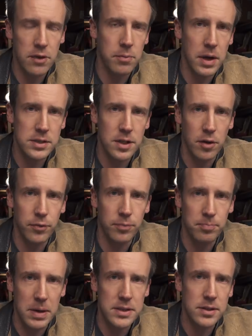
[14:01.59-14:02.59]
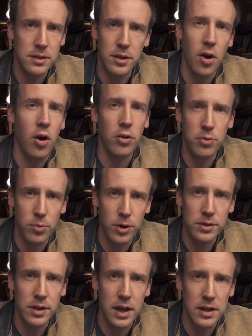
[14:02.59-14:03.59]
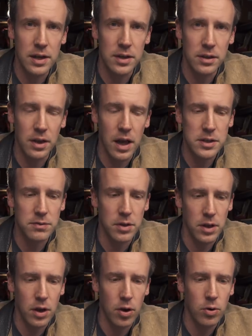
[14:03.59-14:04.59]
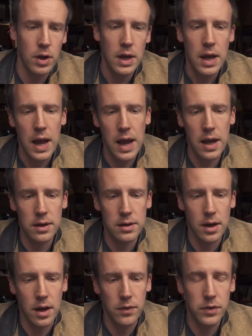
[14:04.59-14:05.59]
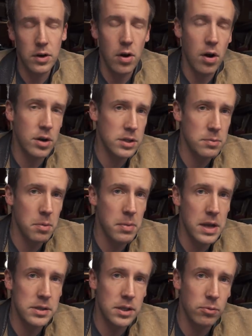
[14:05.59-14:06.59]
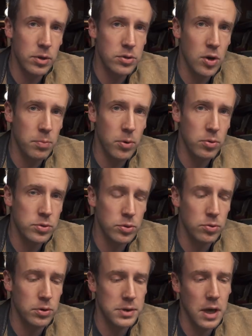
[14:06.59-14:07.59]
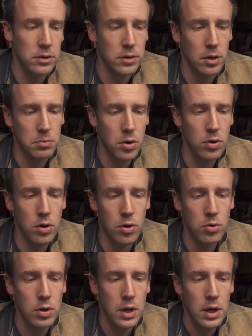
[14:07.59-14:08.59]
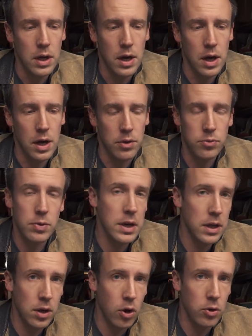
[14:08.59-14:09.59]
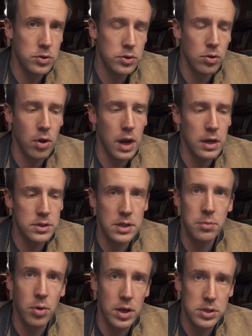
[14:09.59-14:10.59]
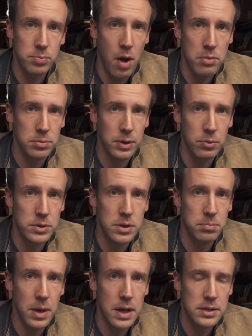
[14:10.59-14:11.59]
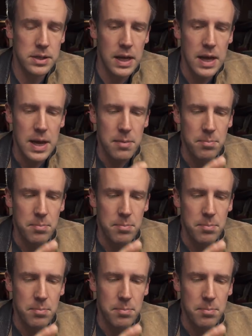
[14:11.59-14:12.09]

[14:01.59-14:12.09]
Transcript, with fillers: save myself basically all the work that I did in the last video. And uh, there are some amazing retopo tools out there. Modo, uh, three D Coat is great, ZBrush probably was the best,